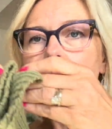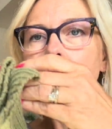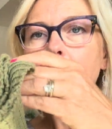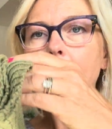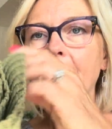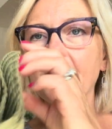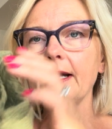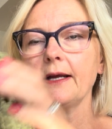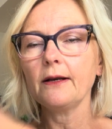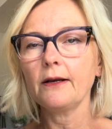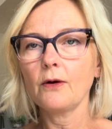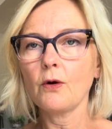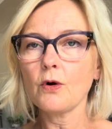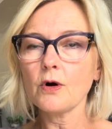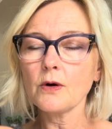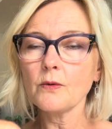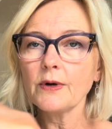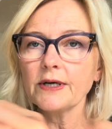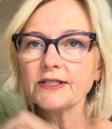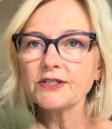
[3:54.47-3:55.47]

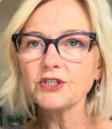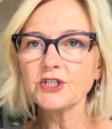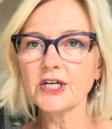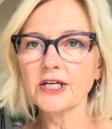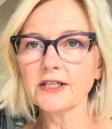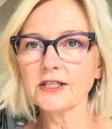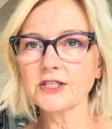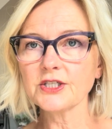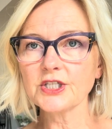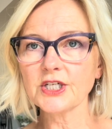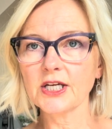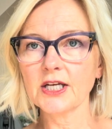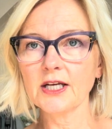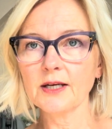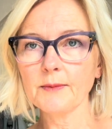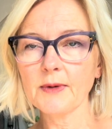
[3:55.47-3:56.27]
was challenging.